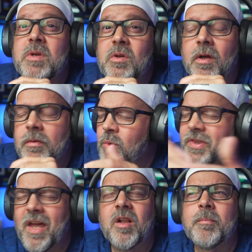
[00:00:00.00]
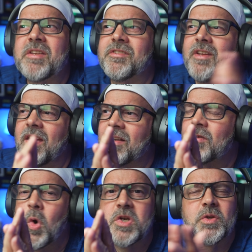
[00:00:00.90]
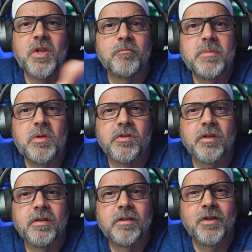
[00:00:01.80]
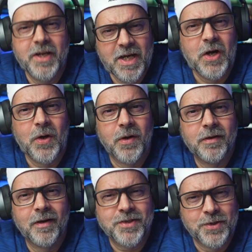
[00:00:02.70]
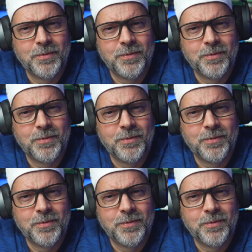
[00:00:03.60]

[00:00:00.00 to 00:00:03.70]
music, what the hell am I saying? Of course you love music. You're here, aren't